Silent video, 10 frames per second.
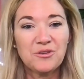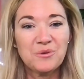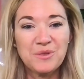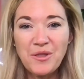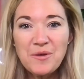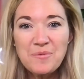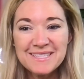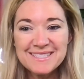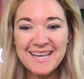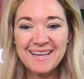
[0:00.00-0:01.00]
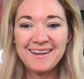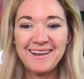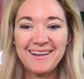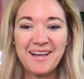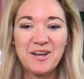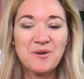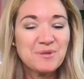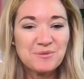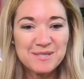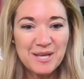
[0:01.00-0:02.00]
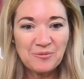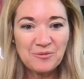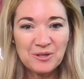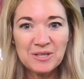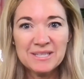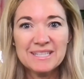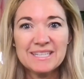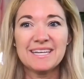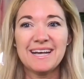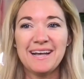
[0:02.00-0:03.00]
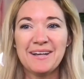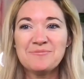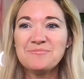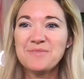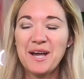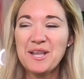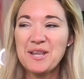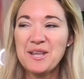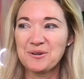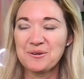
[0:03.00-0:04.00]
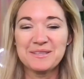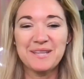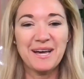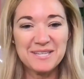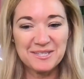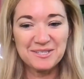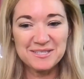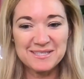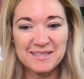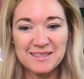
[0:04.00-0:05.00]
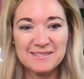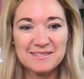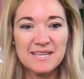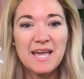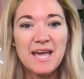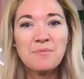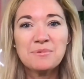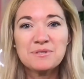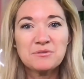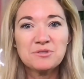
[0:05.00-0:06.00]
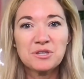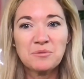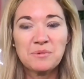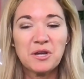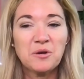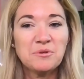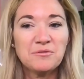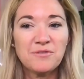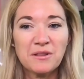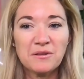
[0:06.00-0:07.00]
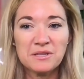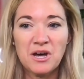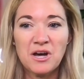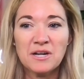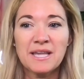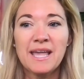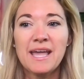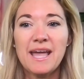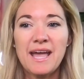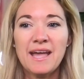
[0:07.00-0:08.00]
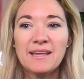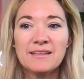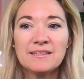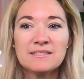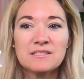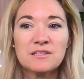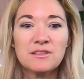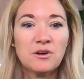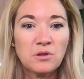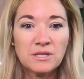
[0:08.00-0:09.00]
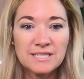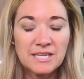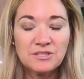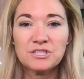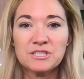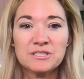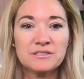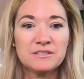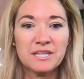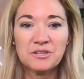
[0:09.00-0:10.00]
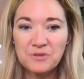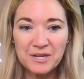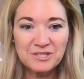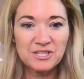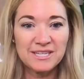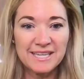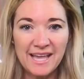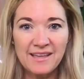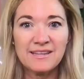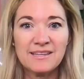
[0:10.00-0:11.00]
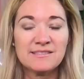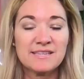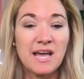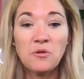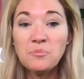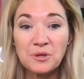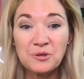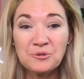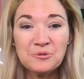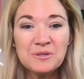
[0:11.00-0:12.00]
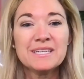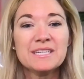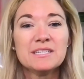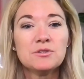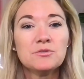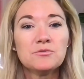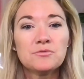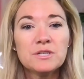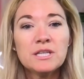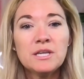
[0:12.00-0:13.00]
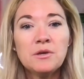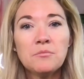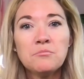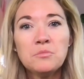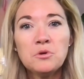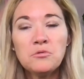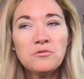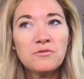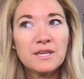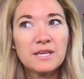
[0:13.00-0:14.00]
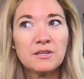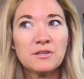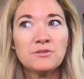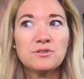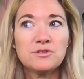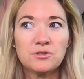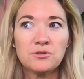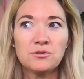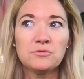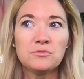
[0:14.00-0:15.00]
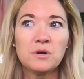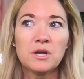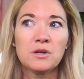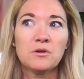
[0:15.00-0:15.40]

So with all that being said, I hope this was helpful. There were a lot of tangents that this episode took, but I hope you followed along. And the whole intention in creation, again, is to help you really move into